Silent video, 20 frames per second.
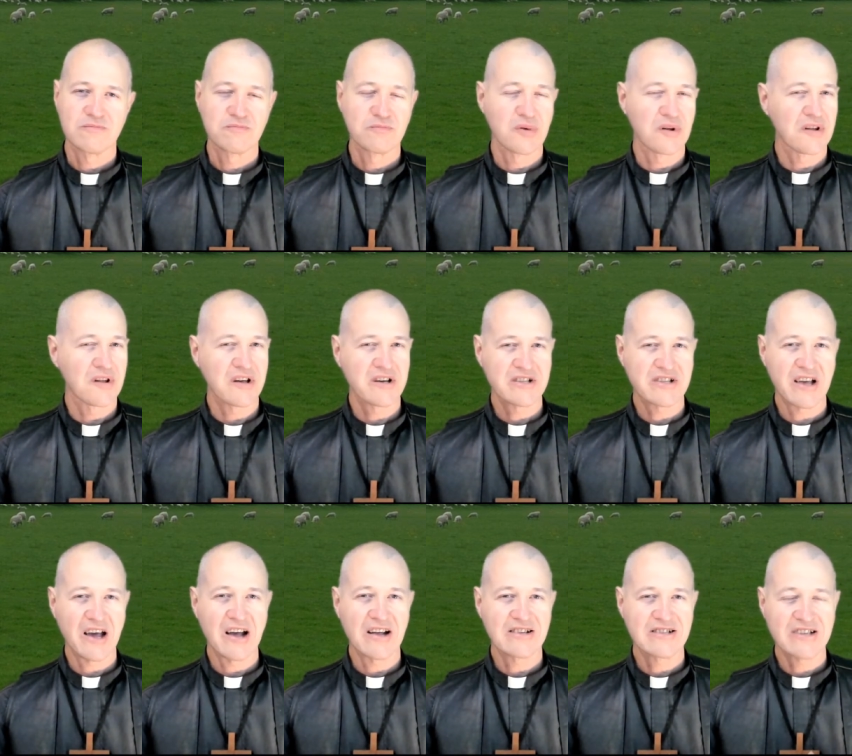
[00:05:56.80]
But like
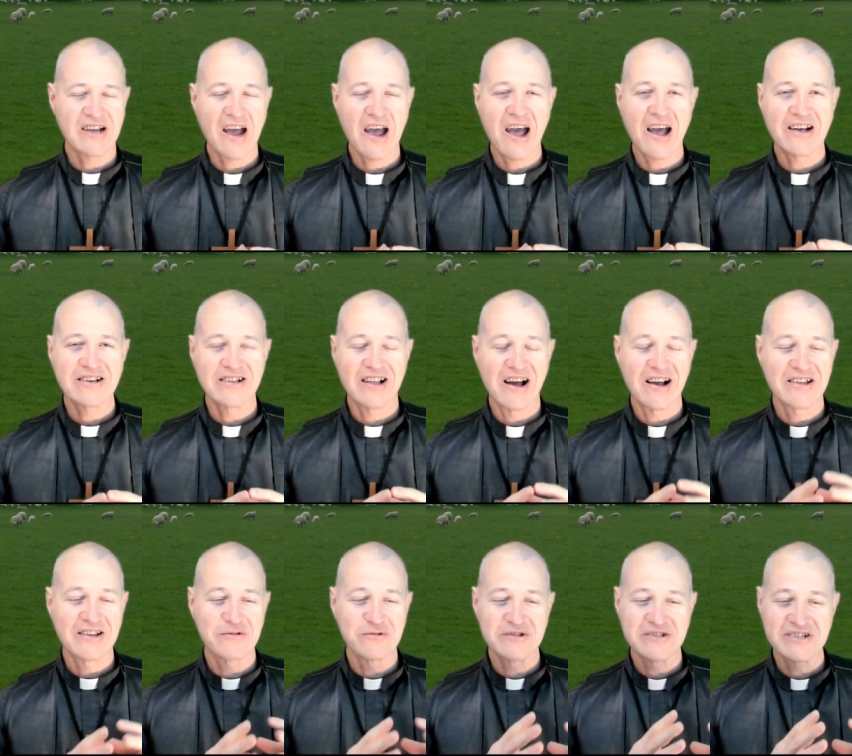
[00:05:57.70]
that tagline
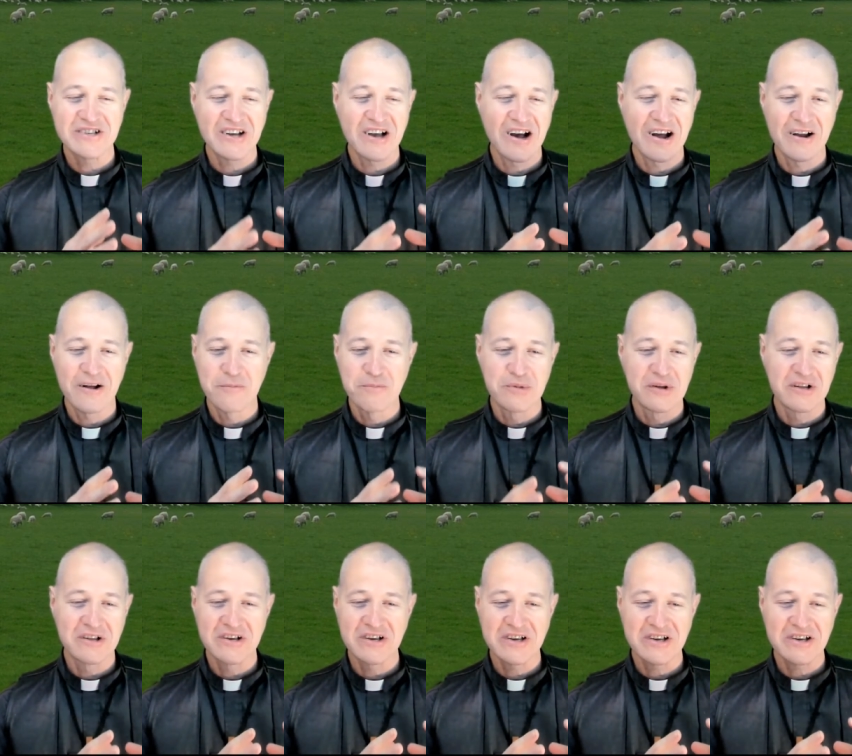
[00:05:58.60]
that we see on a
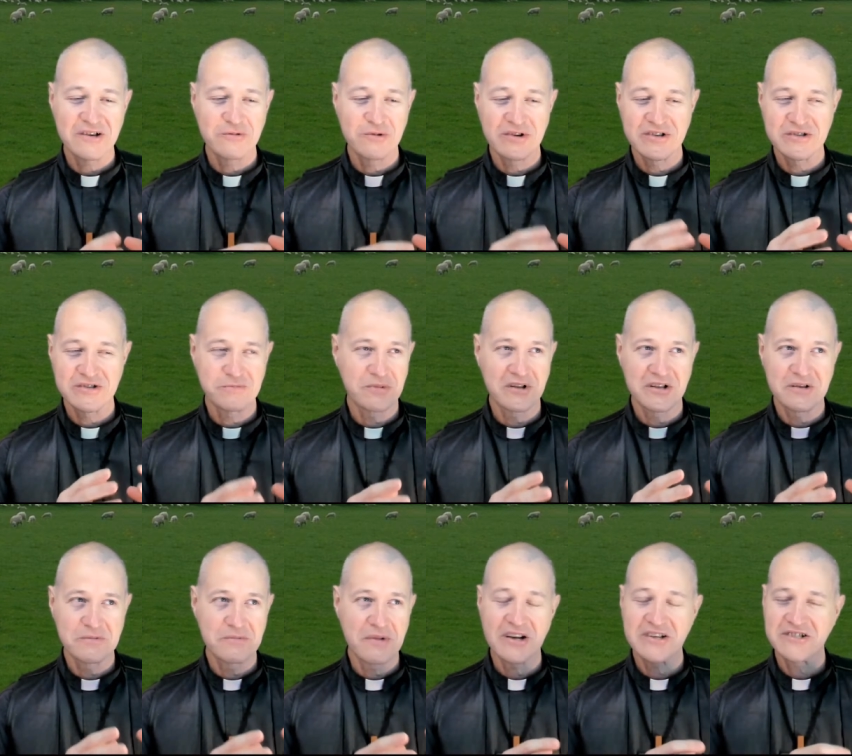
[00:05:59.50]
Billy, what is it, Billy
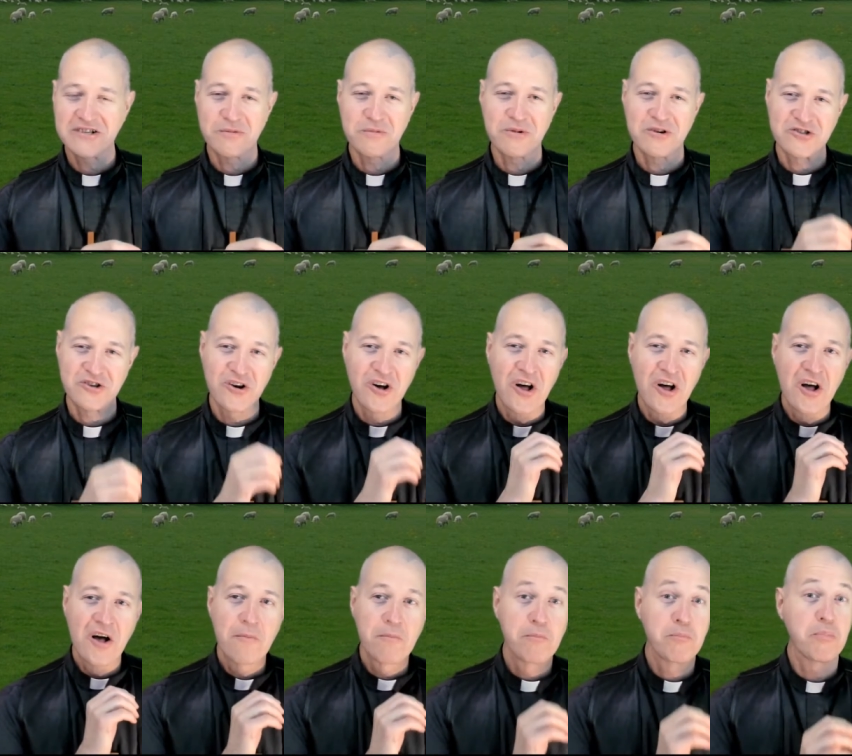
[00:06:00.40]
Mays commercial?
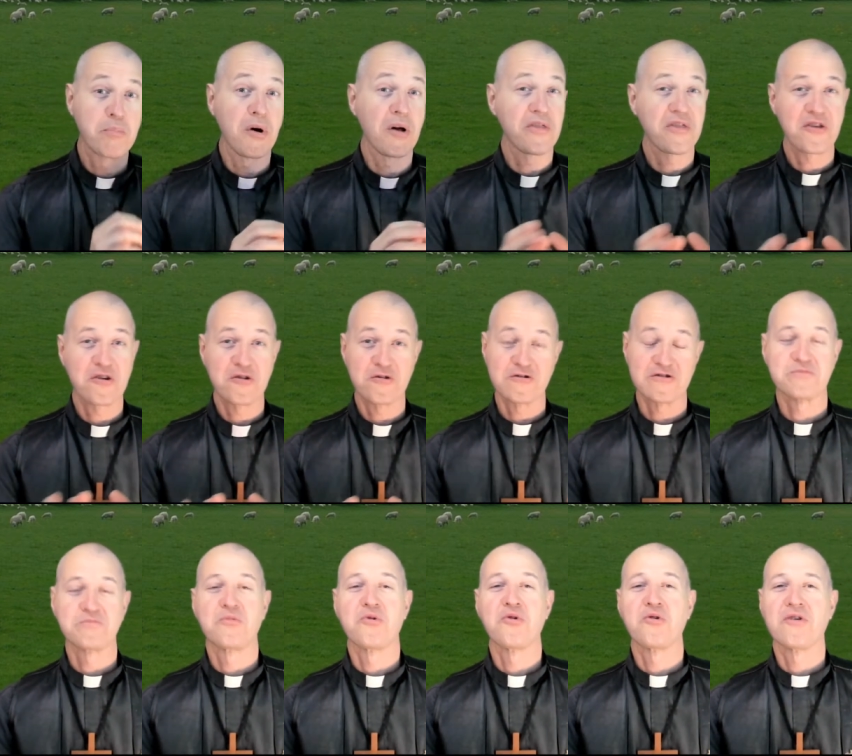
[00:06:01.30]
But there's
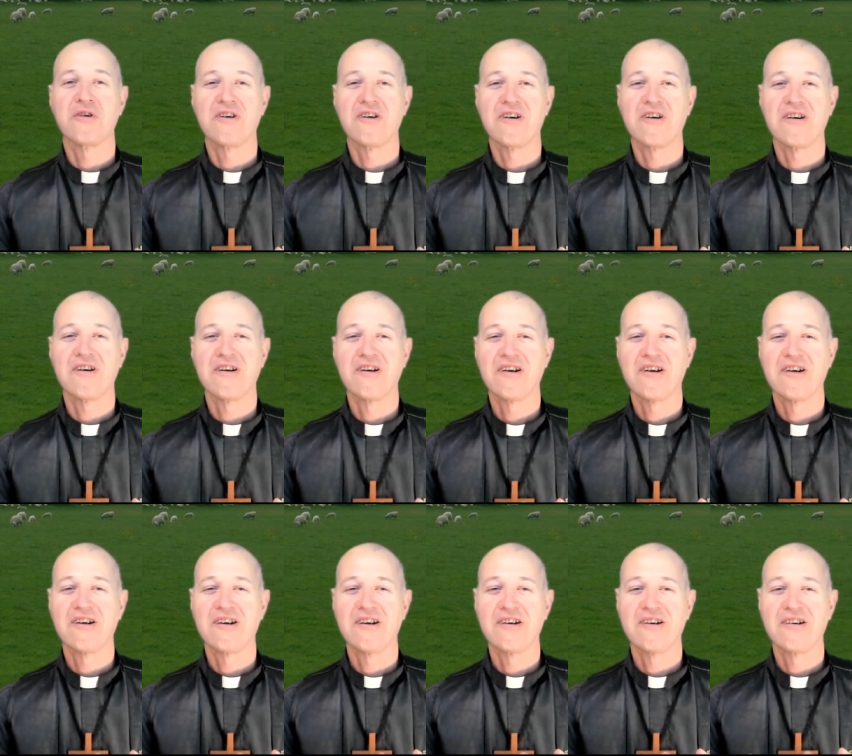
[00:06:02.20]
more.
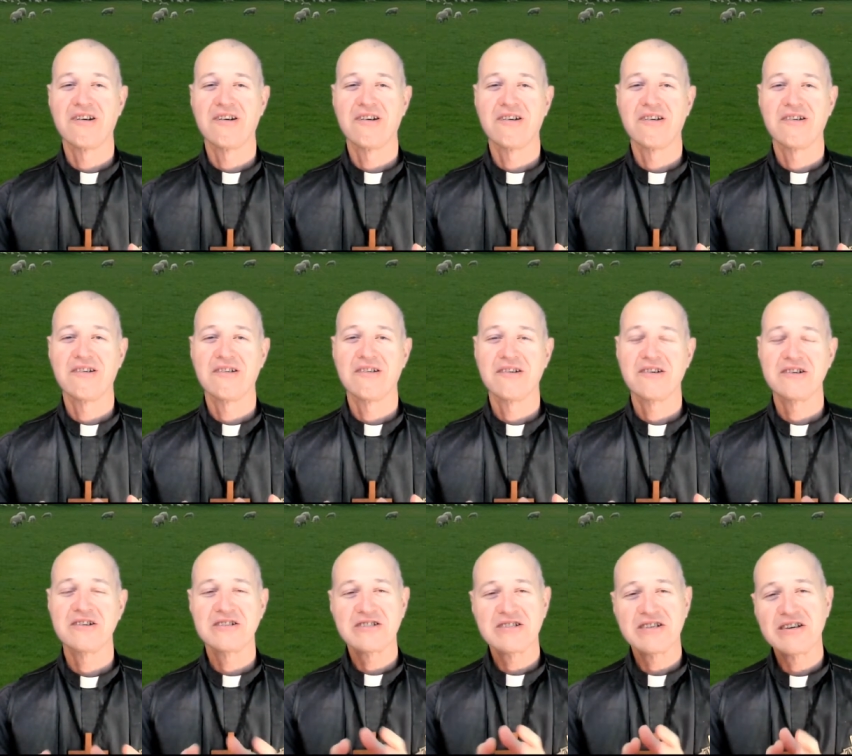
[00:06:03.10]

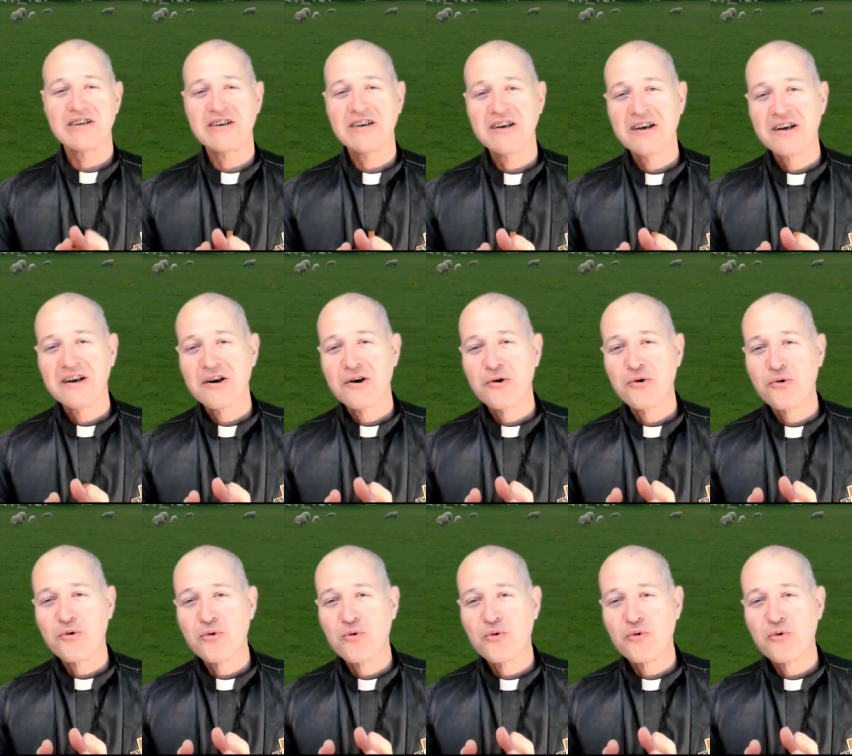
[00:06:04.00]
You see,